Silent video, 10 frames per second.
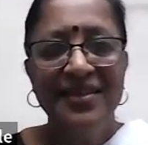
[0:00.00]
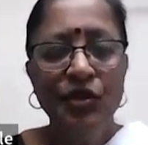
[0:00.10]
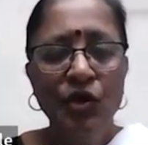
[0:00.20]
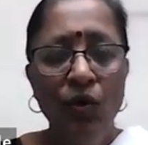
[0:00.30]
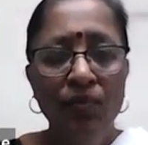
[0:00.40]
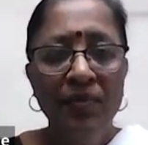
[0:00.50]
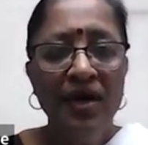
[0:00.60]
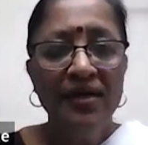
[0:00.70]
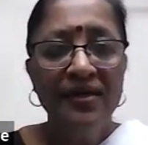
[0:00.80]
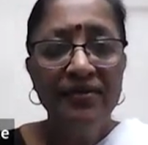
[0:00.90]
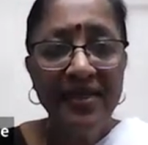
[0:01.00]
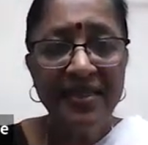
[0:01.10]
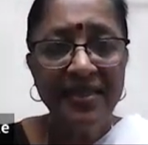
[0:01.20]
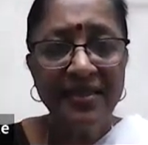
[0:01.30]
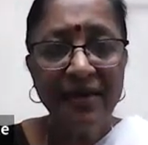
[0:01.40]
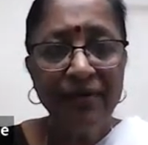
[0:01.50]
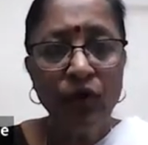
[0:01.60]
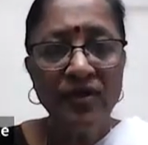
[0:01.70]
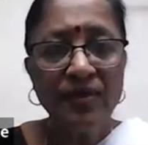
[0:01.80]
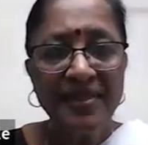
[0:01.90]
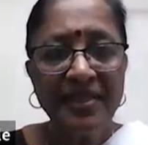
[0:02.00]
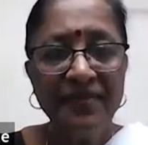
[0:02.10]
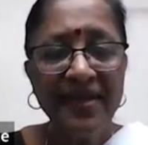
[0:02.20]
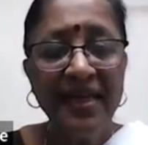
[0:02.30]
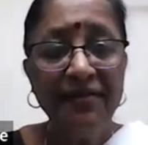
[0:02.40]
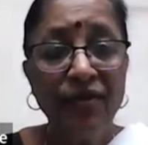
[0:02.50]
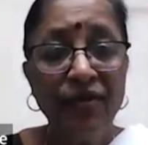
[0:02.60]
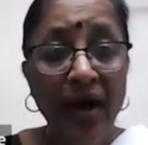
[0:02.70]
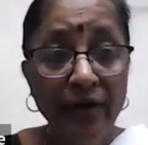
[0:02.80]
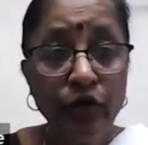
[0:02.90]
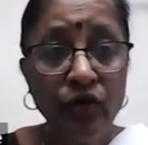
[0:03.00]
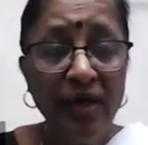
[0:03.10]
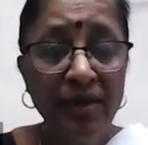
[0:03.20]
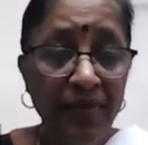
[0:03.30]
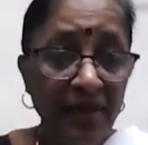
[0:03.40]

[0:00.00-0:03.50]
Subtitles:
So this is, of course, specifically for Arjuna,